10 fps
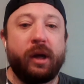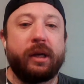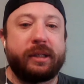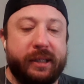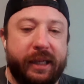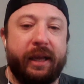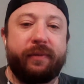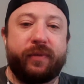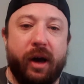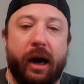
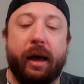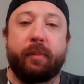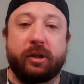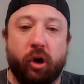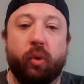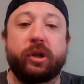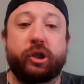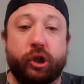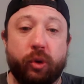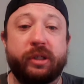Steve Keim has always
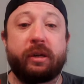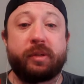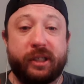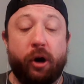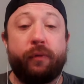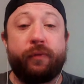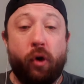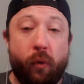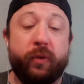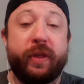chosen himself
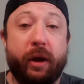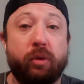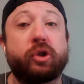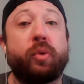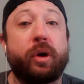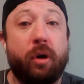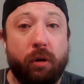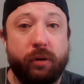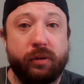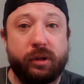over the Arizona
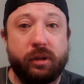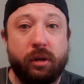Cardinals.